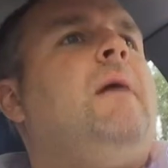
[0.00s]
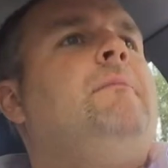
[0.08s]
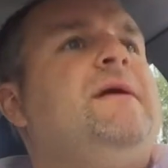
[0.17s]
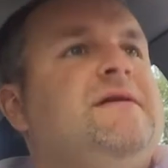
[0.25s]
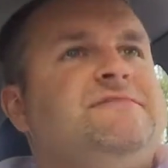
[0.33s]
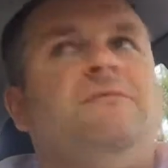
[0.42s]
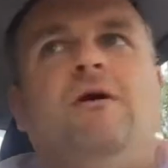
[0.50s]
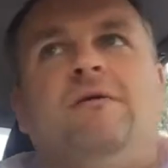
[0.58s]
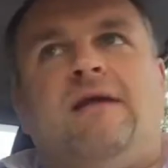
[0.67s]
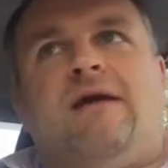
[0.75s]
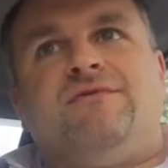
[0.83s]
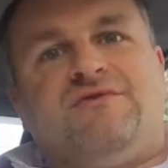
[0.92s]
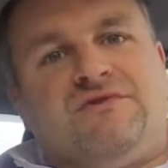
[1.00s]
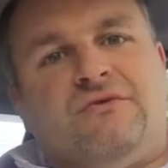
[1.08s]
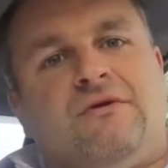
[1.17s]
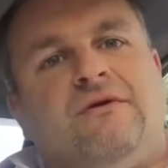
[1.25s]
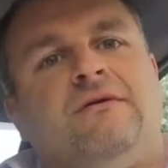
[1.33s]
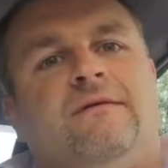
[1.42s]
Because I'm going down the
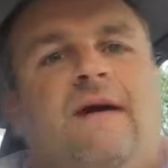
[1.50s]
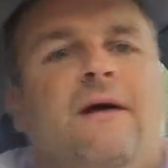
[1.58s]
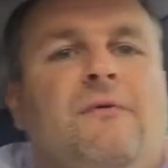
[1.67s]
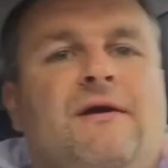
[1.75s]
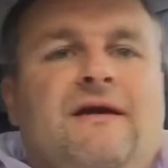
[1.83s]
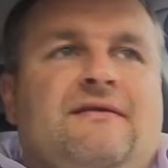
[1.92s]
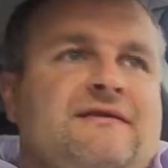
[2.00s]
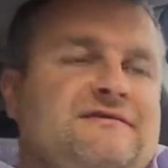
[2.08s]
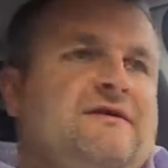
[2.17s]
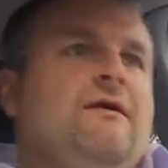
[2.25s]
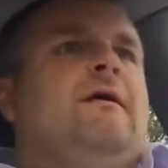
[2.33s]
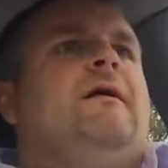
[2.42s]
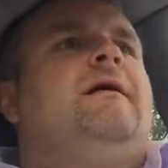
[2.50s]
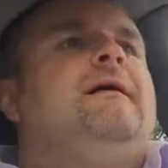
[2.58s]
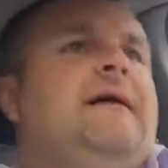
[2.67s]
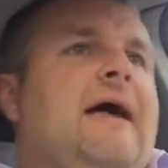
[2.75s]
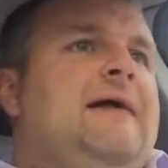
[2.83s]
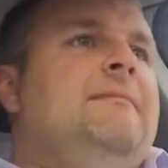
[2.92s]
shore, I want to get this car
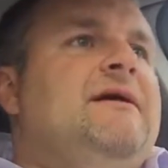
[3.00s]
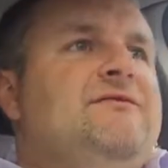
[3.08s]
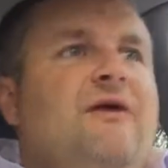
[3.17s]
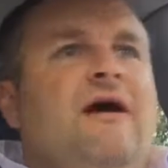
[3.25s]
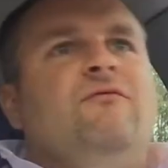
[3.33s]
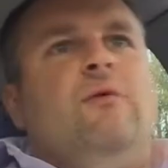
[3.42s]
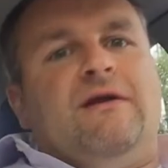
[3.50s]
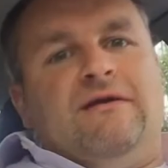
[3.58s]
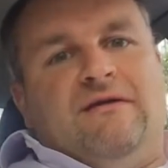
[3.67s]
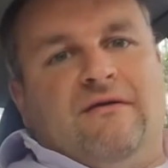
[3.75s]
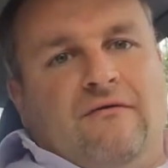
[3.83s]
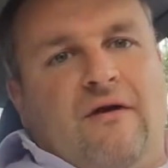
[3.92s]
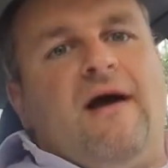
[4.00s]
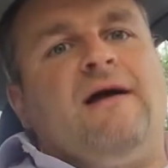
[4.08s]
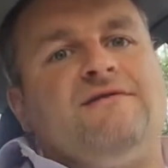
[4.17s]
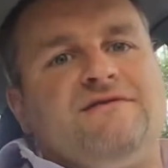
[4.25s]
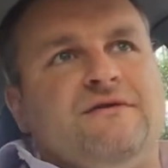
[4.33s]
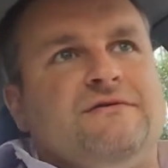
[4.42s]
out of my driveway and into the
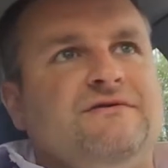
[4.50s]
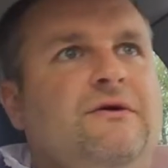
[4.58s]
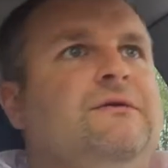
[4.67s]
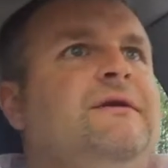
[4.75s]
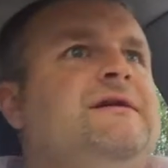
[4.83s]
garage so it's all